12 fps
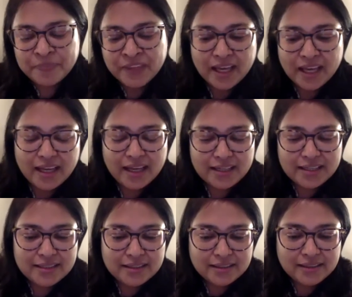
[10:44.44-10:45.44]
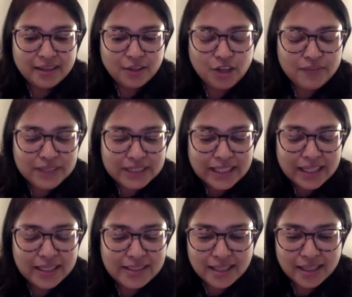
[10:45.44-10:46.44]
And along with
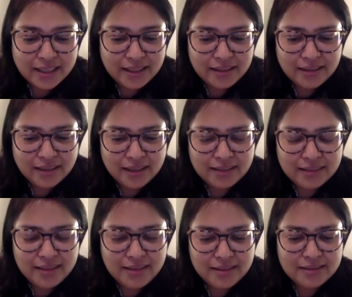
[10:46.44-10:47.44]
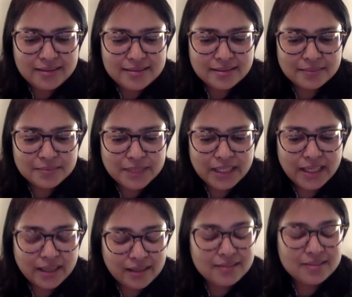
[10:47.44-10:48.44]
that, I think there is something
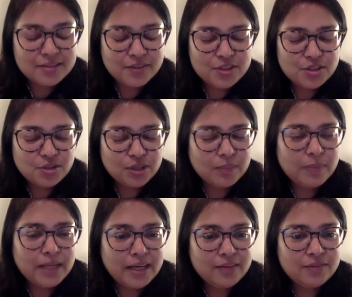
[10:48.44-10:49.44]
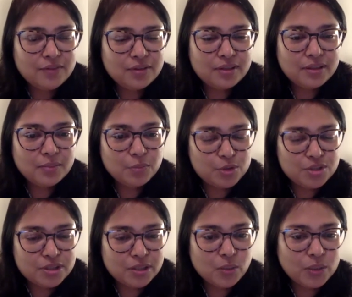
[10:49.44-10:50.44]
else which you are planning for
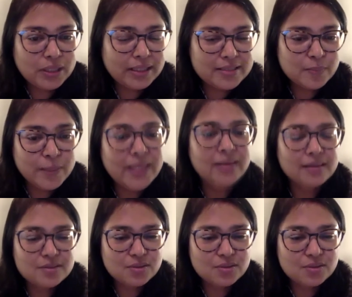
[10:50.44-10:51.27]
emotional wellness being.